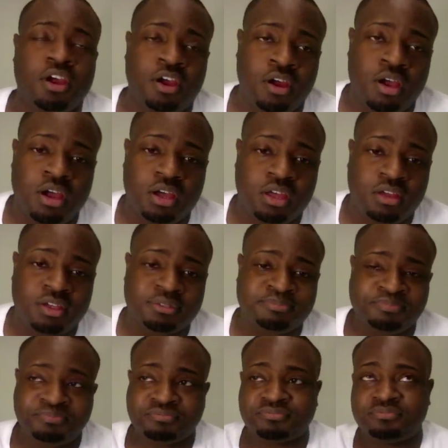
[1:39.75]

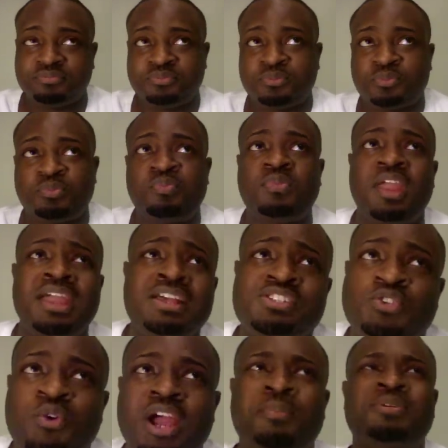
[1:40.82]
Erica and
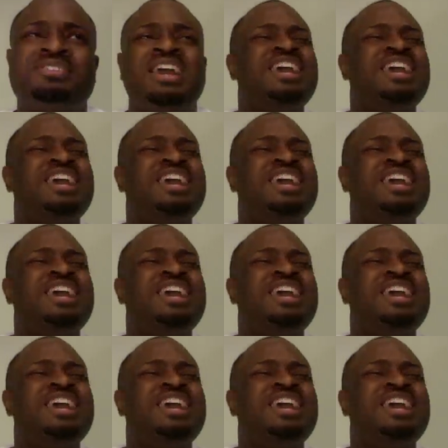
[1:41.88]
Scrappy.